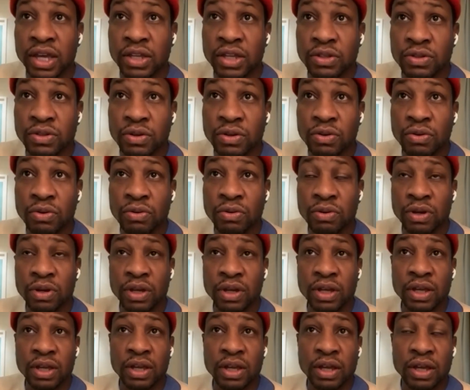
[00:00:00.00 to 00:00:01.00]
And two,
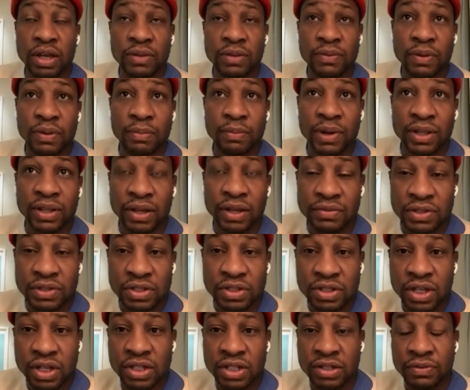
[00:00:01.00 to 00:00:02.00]
my life
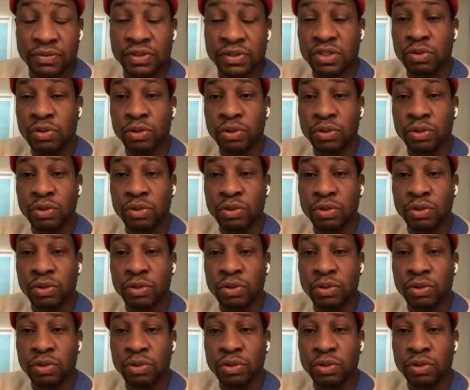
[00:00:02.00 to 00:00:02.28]
just changed after